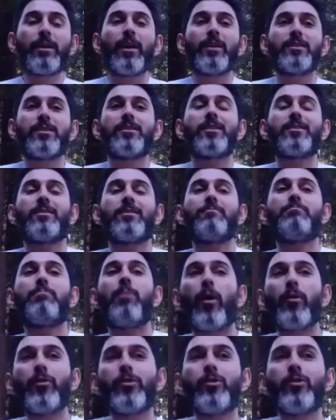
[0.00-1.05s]
because it doesn't
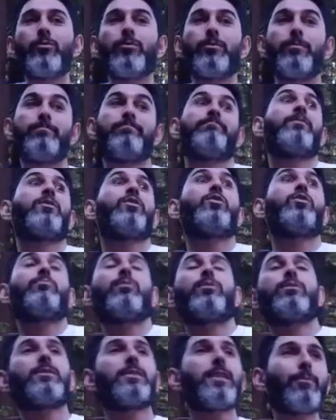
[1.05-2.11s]
bother you, your
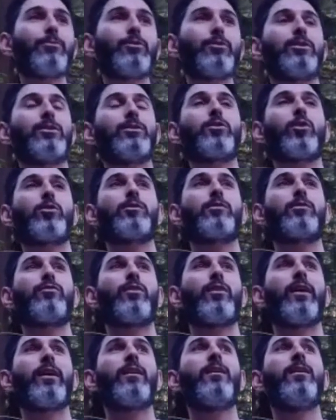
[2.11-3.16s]
perceptions start to feel
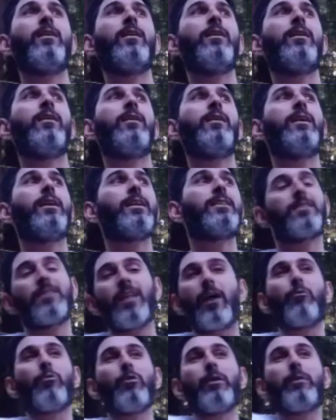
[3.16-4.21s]
like it's
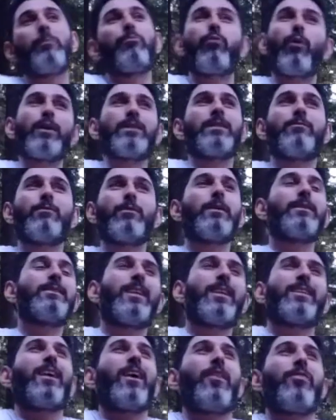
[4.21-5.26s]
not really present with, it's
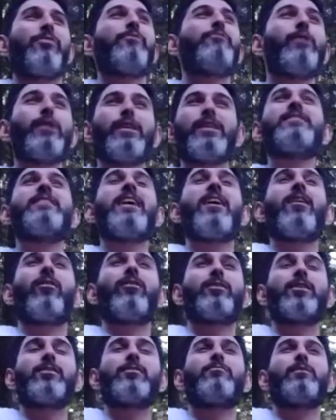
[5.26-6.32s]
like not really there, it
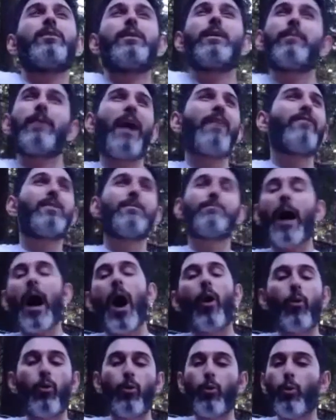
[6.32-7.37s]
doesn't really have any
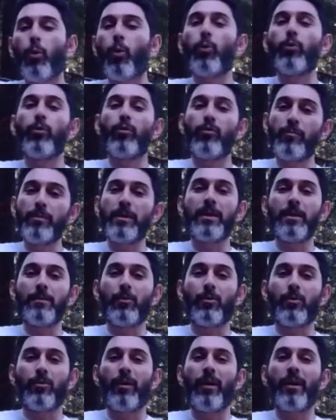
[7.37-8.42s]
power or hold over me
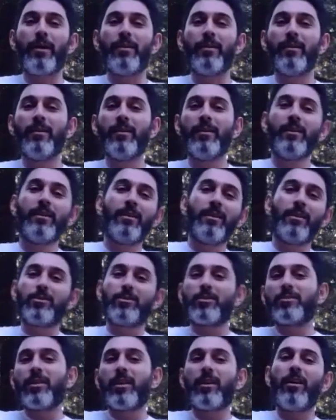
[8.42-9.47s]
anymore, right? It's
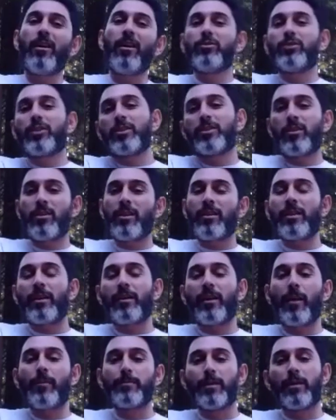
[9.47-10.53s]
just like, oh, it's just a thing that
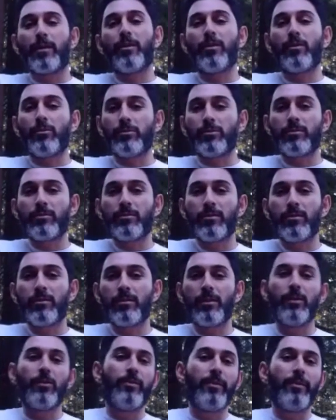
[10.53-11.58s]
comes and goes
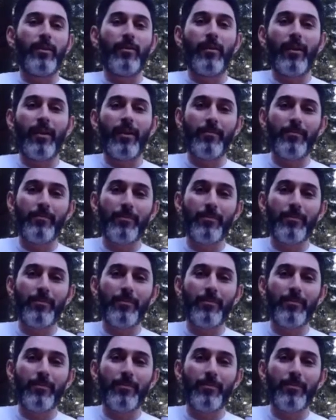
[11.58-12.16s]
here and there, right?